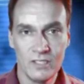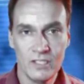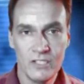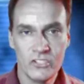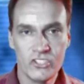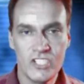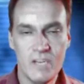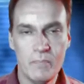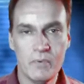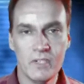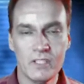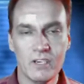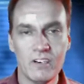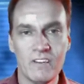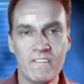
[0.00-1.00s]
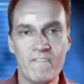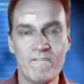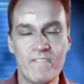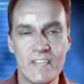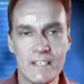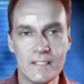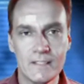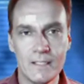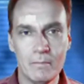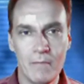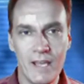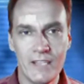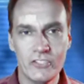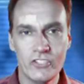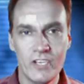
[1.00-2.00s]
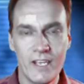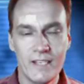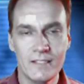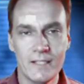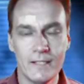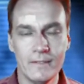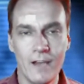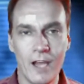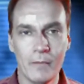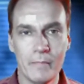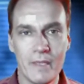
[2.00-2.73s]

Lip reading: She put her fist in my chest and knocked